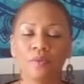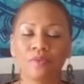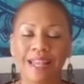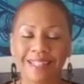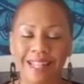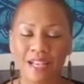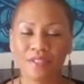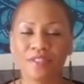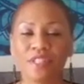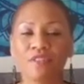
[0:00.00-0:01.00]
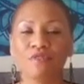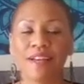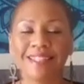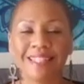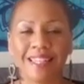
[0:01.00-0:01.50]
right now you're just
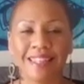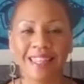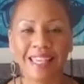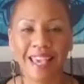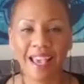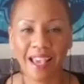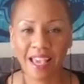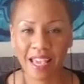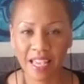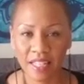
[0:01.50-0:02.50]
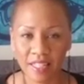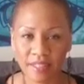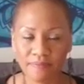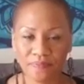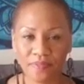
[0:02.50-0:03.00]
trying to get the age.
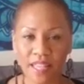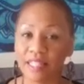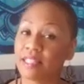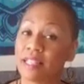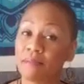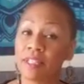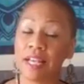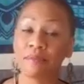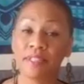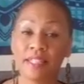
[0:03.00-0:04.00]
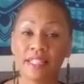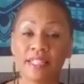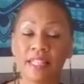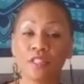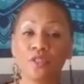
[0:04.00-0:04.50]
And sometimes these
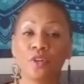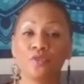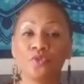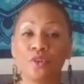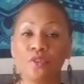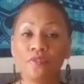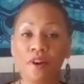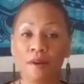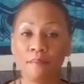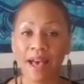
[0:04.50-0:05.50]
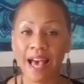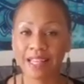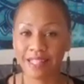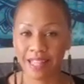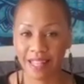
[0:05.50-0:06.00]
things go so far
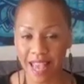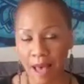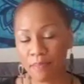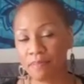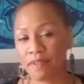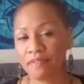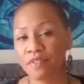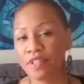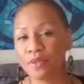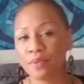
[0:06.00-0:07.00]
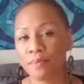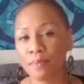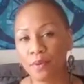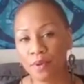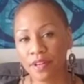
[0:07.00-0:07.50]
back. It happened before you were
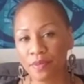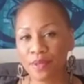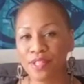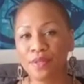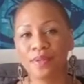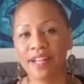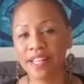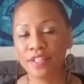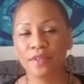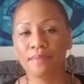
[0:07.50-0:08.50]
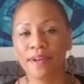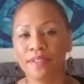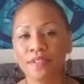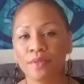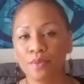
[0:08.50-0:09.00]
born, when you were in your
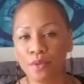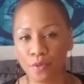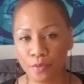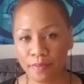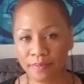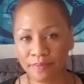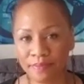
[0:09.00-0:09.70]
mother's womb.